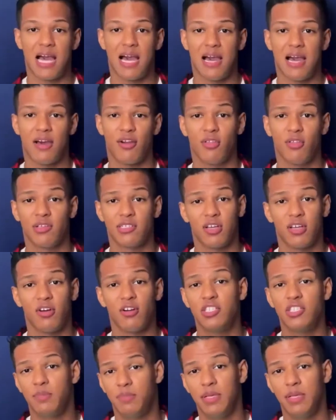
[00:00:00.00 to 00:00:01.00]
Out of those
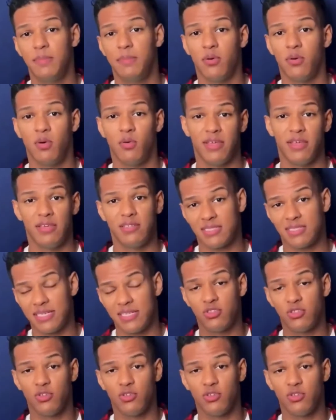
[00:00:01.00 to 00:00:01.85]
100 people that you sent to